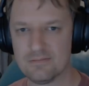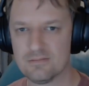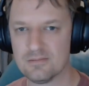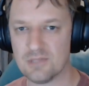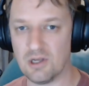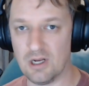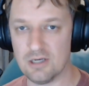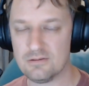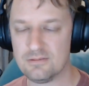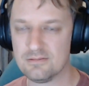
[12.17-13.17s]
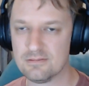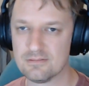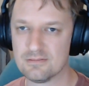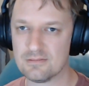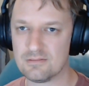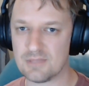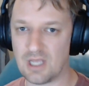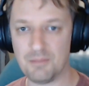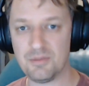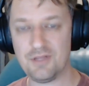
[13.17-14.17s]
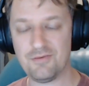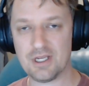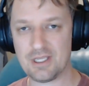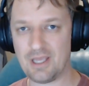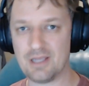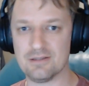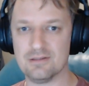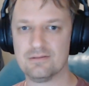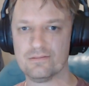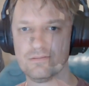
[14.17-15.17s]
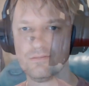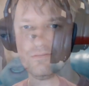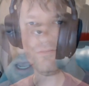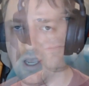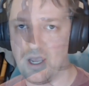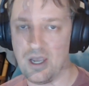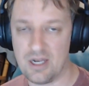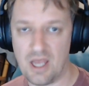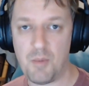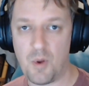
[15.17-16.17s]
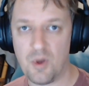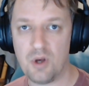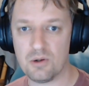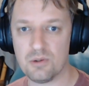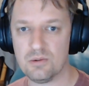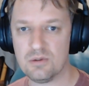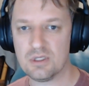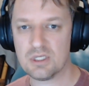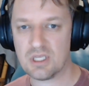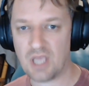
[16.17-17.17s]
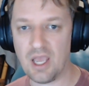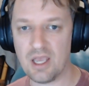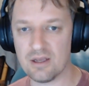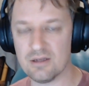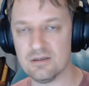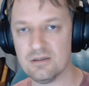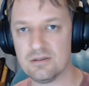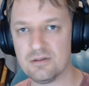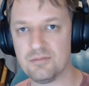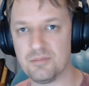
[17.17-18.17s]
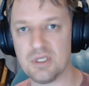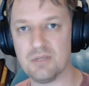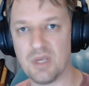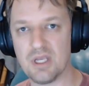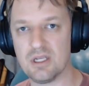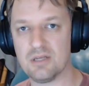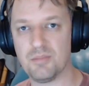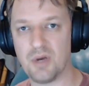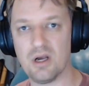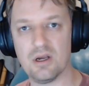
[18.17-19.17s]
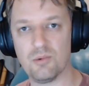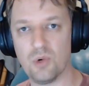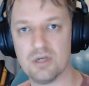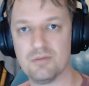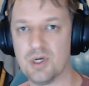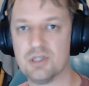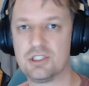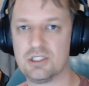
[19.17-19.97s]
Well, I believe I can. An MMO can be made by one person,